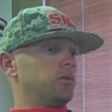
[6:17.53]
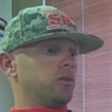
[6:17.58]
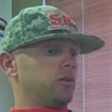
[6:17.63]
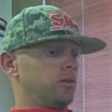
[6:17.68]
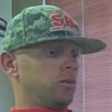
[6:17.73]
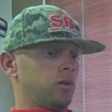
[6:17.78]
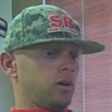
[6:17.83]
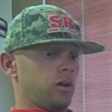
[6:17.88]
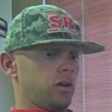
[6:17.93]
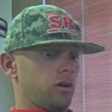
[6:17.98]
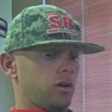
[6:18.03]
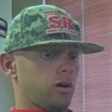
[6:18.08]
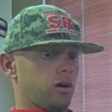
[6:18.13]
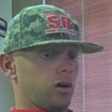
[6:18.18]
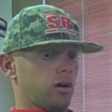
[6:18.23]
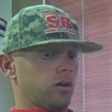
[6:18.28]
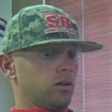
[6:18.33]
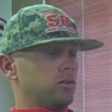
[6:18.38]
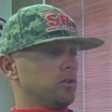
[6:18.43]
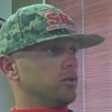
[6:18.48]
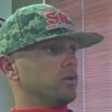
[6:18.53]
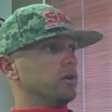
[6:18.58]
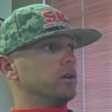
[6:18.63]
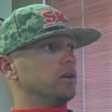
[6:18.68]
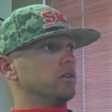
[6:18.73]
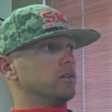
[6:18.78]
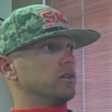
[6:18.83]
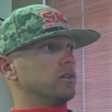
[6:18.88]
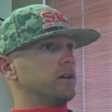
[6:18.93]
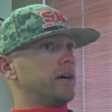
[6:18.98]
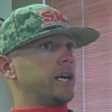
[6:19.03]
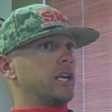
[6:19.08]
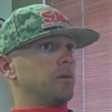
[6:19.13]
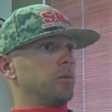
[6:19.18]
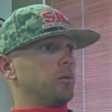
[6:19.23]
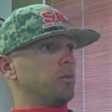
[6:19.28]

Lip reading: So it is exciting,